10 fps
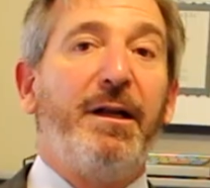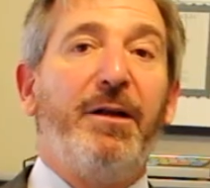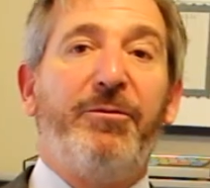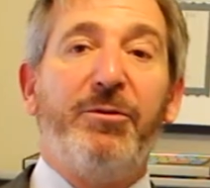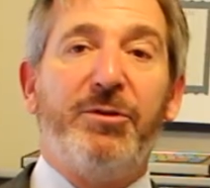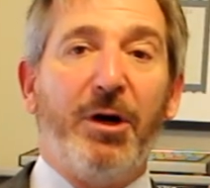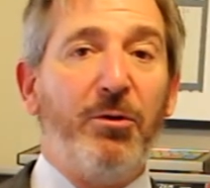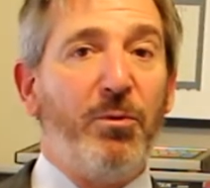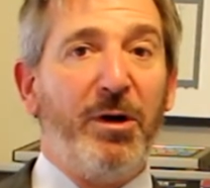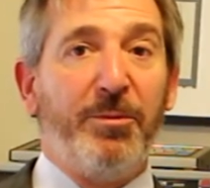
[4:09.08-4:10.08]
If you
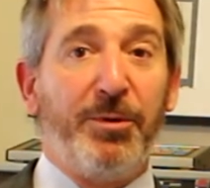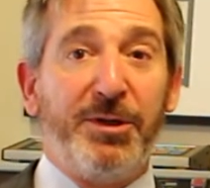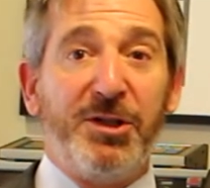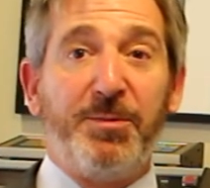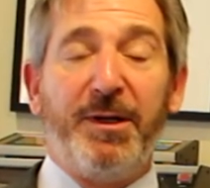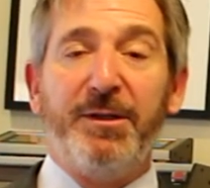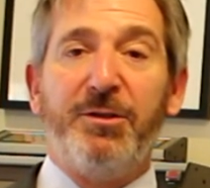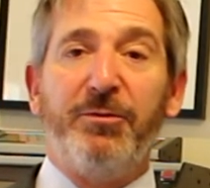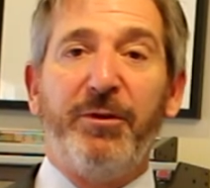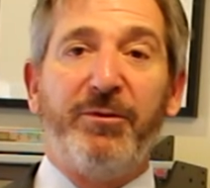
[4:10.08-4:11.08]
don't want to participate in the
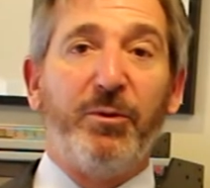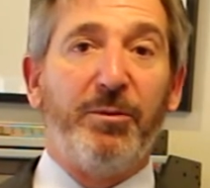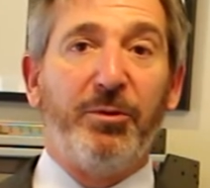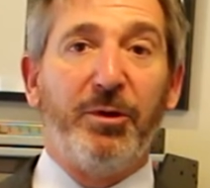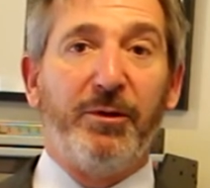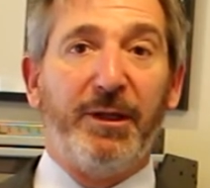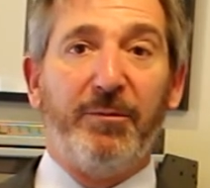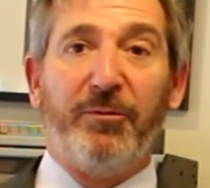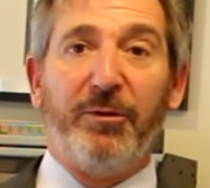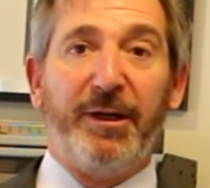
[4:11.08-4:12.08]
251
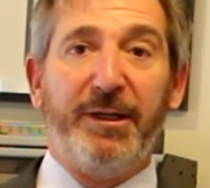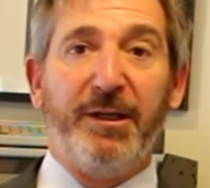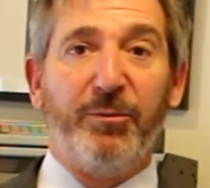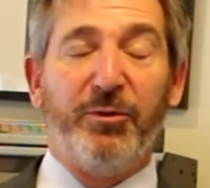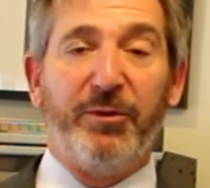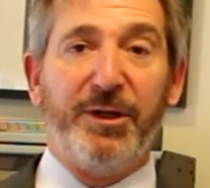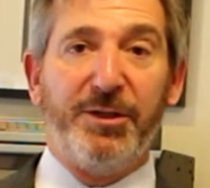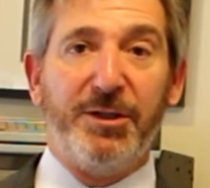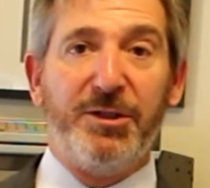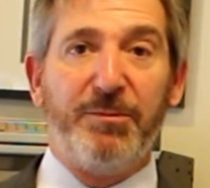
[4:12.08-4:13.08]
program for any number of
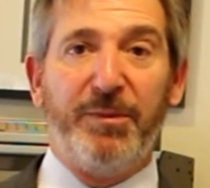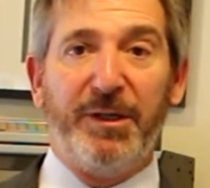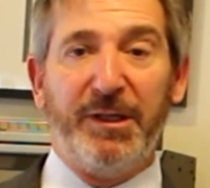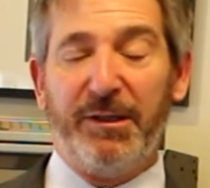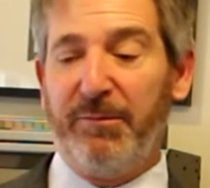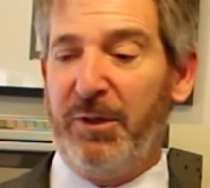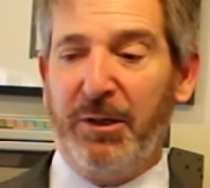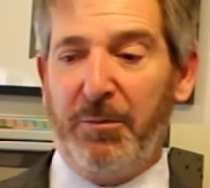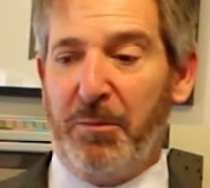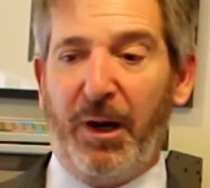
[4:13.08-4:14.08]
reasons, being
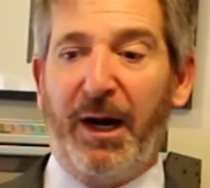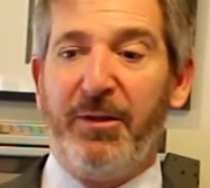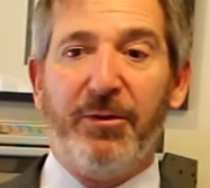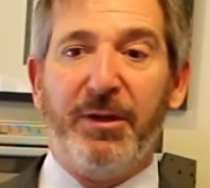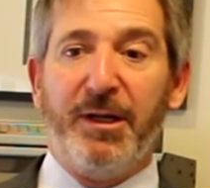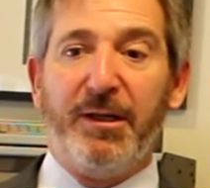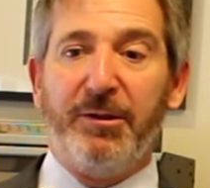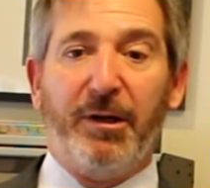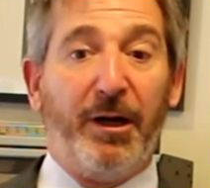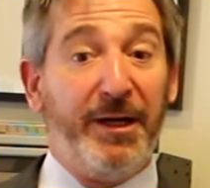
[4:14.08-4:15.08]
either
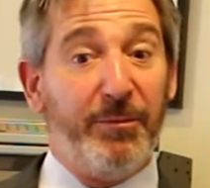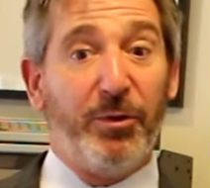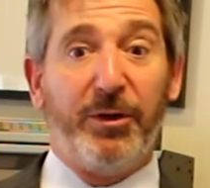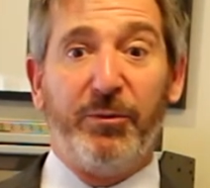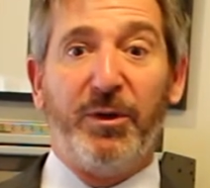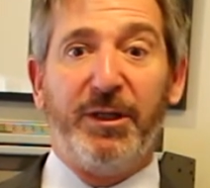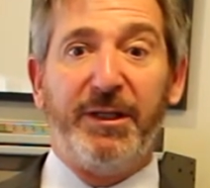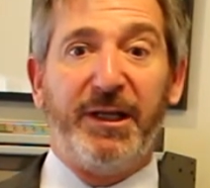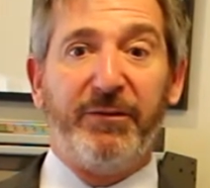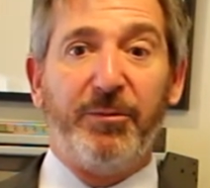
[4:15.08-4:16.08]
that unable or unwilling
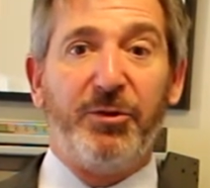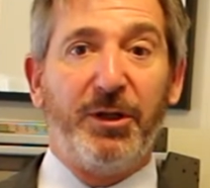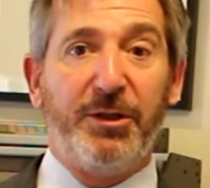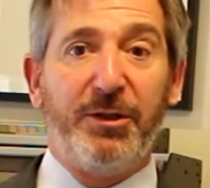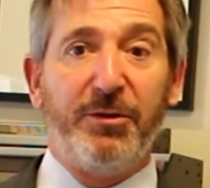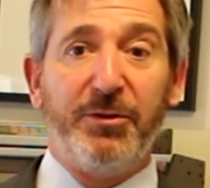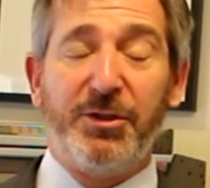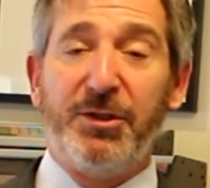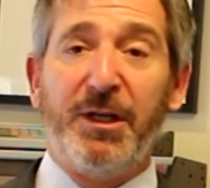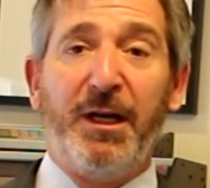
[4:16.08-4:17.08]
to give up drug
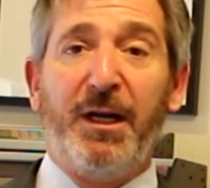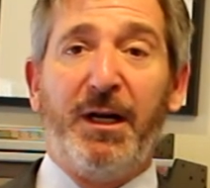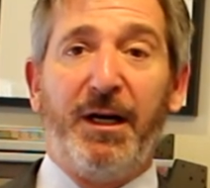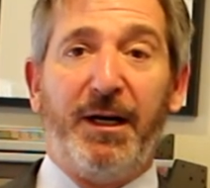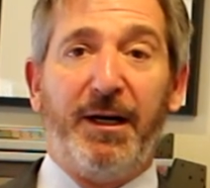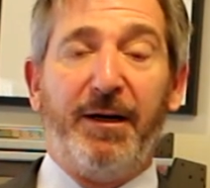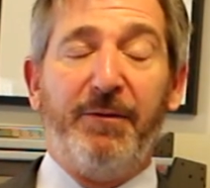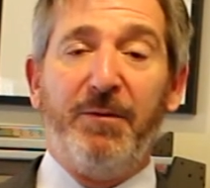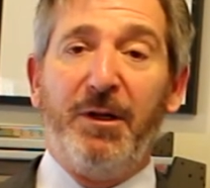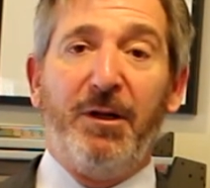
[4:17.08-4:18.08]
use,
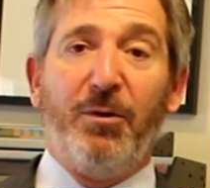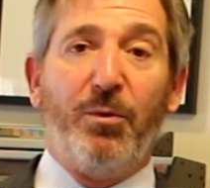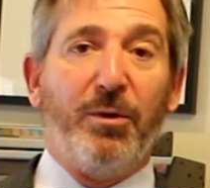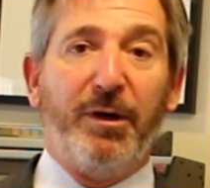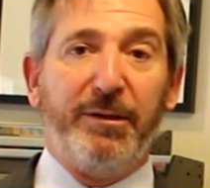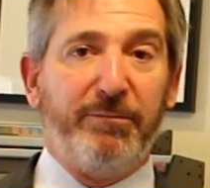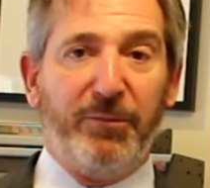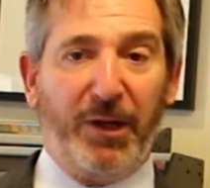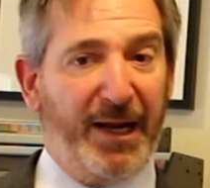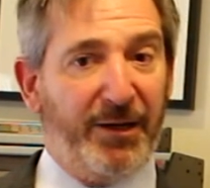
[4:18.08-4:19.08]
or
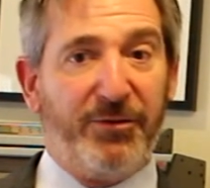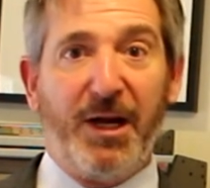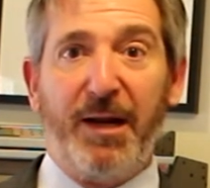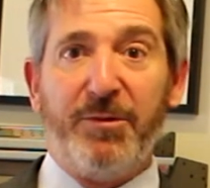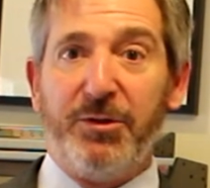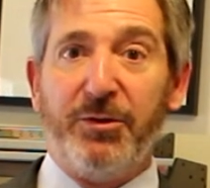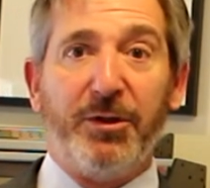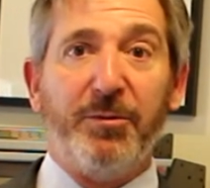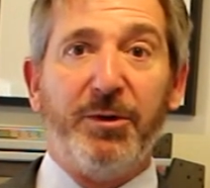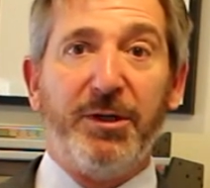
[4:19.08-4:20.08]
lack of time to do the
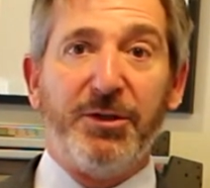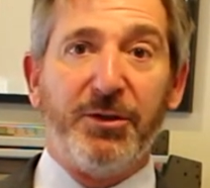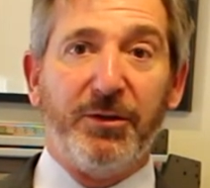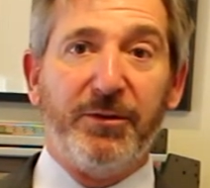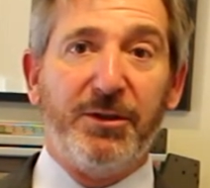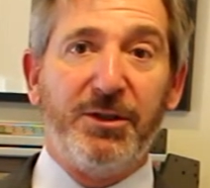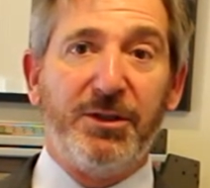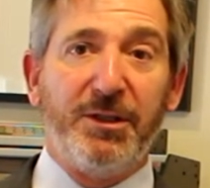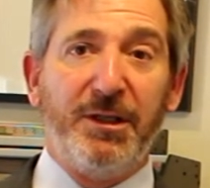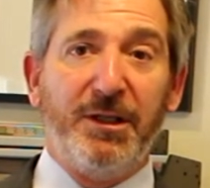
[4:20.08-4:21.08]
community
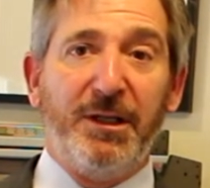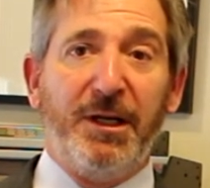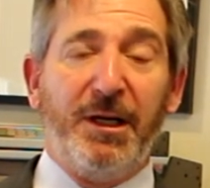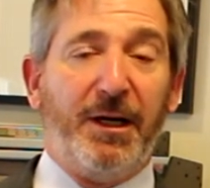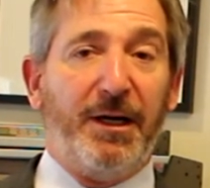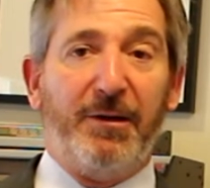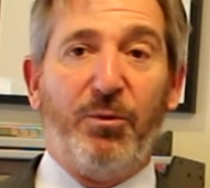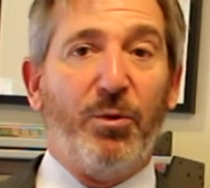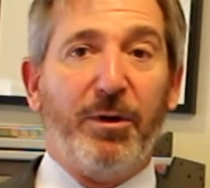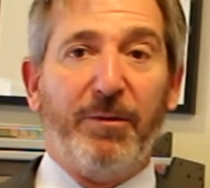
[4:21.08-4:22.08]
service,
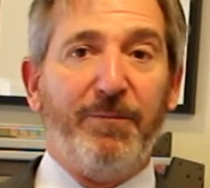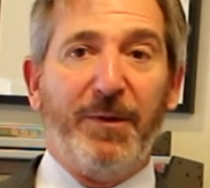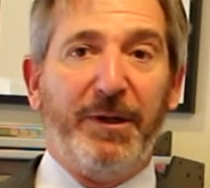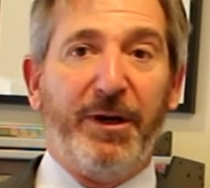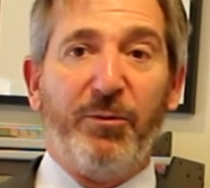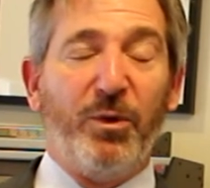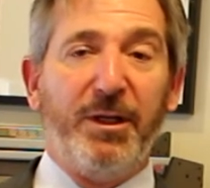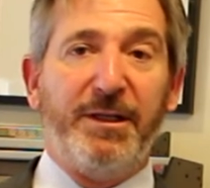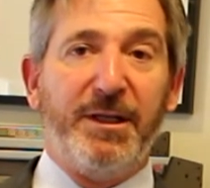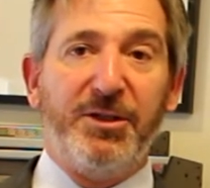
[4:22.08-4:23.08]
or an
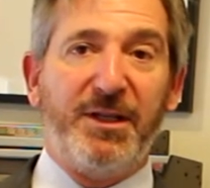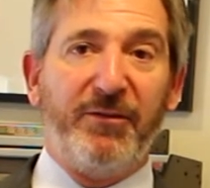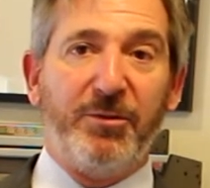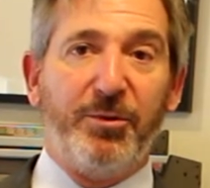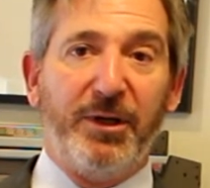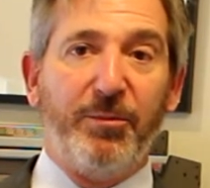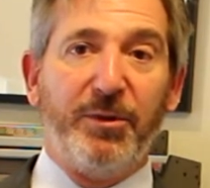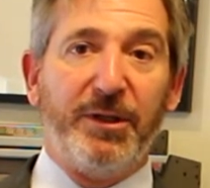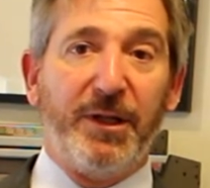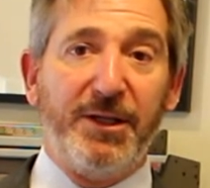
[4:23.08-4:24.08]
unwillingness to have to put up
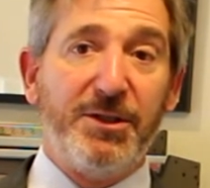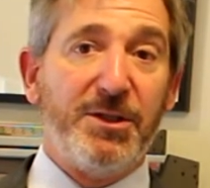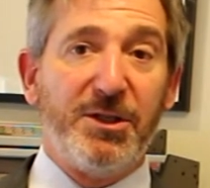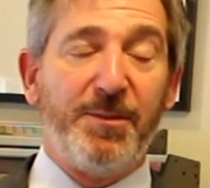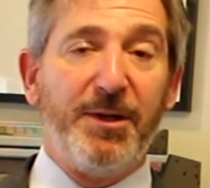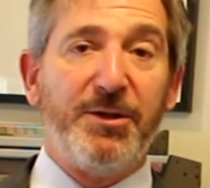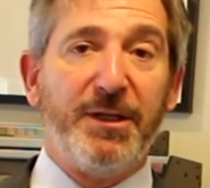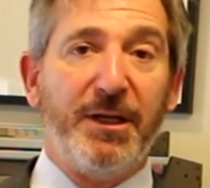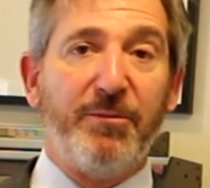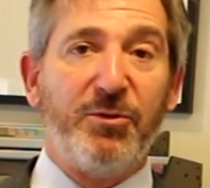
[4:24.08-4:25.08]
with the license suspension that
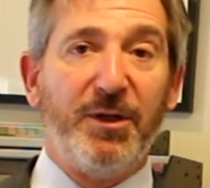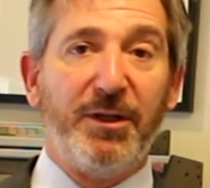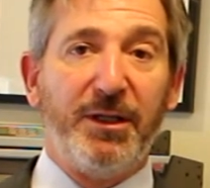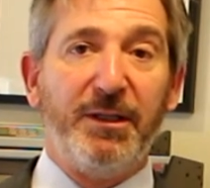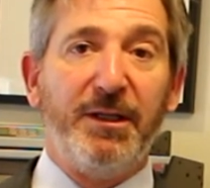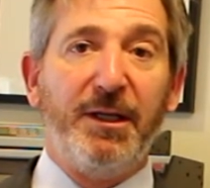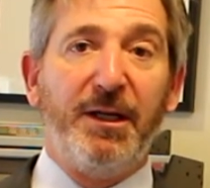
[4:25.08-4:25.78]
comes with it,